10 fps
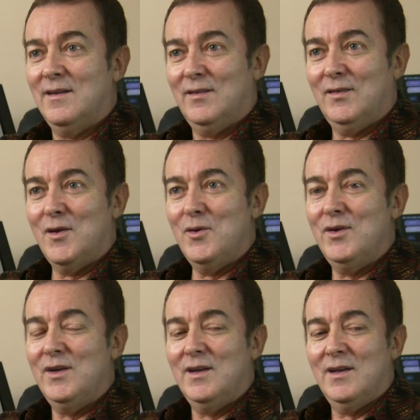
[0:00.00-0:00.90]
So,
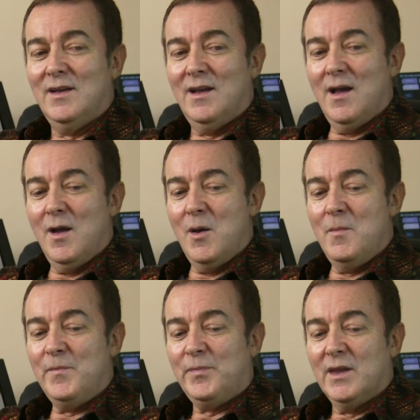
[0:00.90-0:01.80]

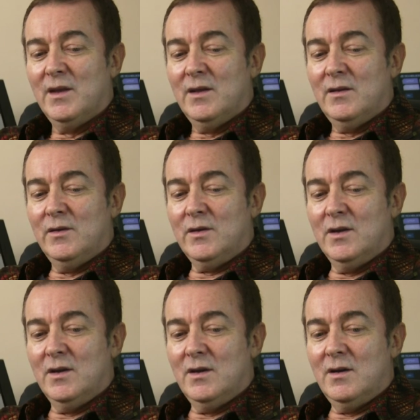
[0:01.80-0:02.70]
um, look,
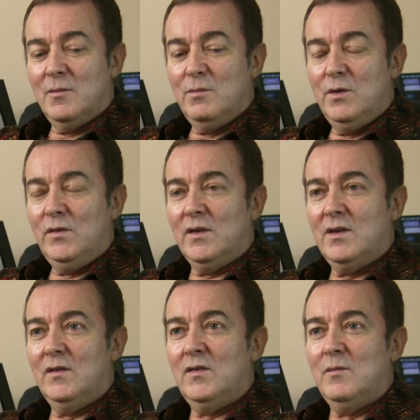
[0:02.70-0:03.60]
uh,
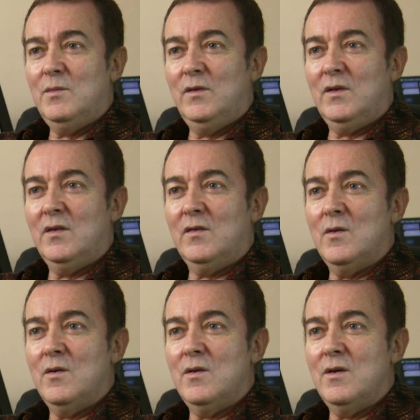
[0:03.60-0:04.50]
music is music is
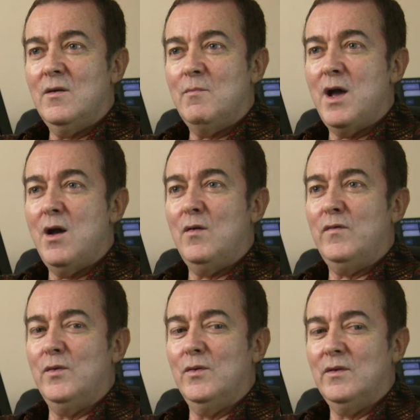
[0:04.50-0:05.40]
a, a
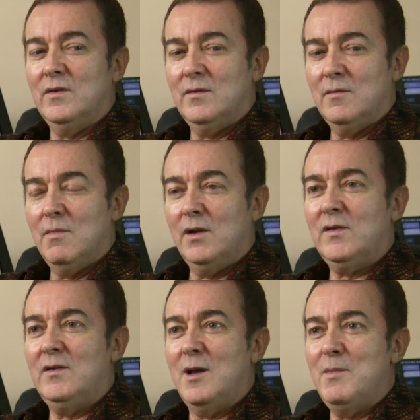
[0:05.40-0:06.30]
powerful,
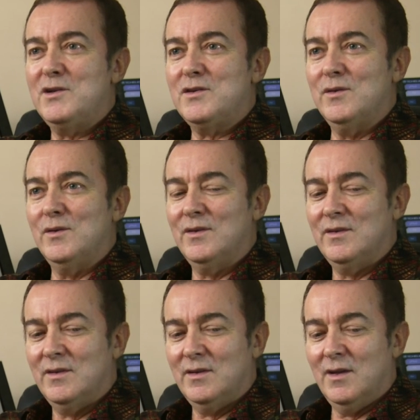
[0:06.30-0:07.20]
multidimensional
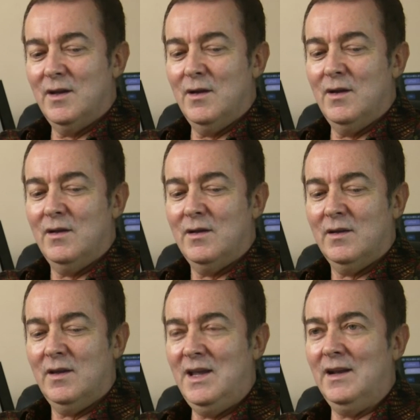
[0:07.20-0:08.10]
uh,
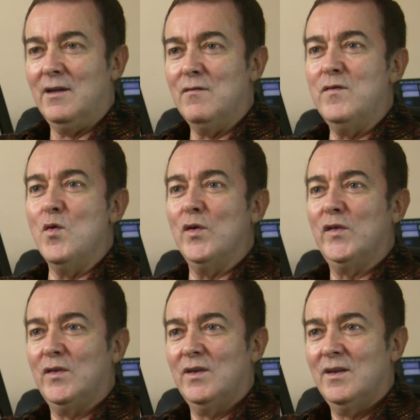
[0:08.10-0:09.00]
healing
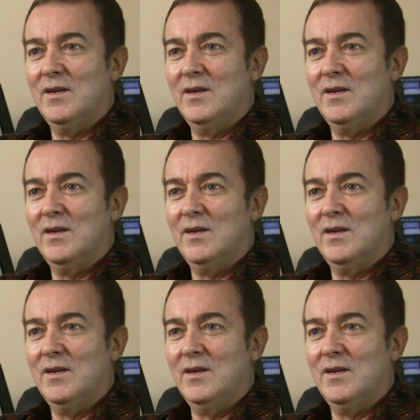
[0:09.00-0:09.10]
force.